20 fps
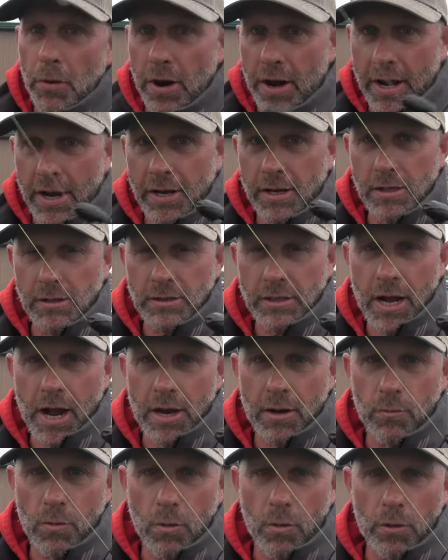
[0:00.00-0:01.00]
braid is
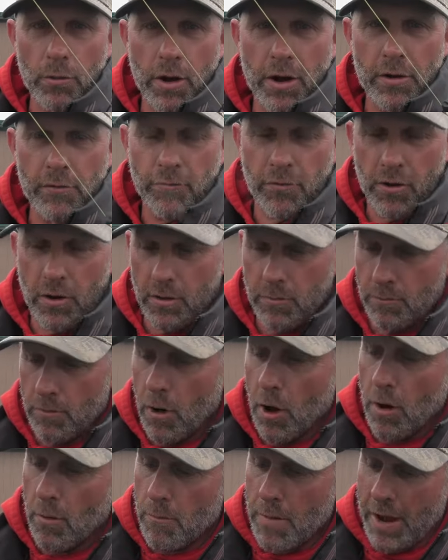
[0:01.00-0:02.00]
kind of what we're running for
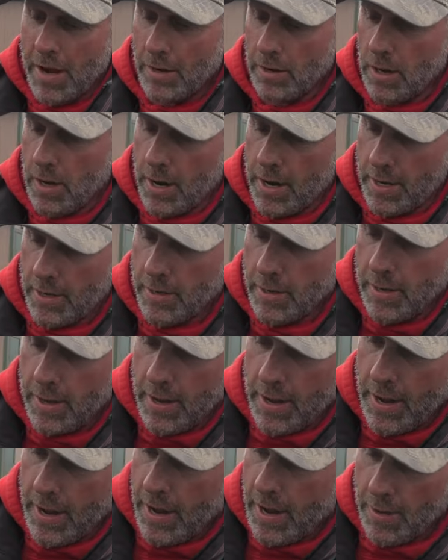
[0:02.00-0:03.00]
our main line.
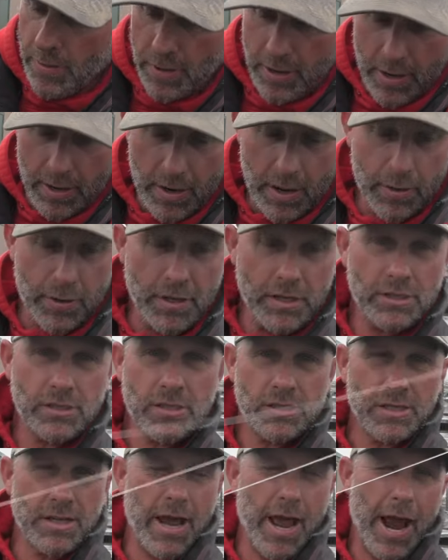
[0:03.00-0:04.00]
And then uh, this
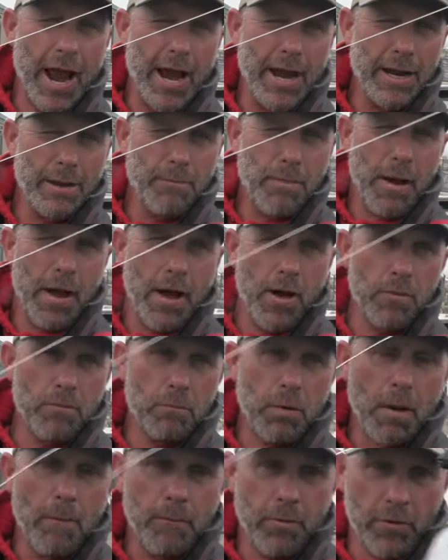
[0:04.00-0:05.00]
is an 80
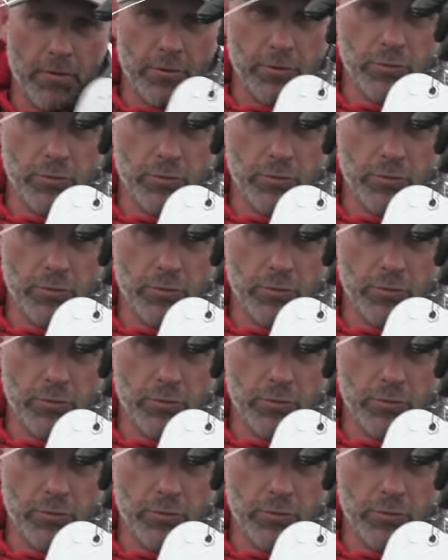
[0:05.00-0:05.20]
pound bumper,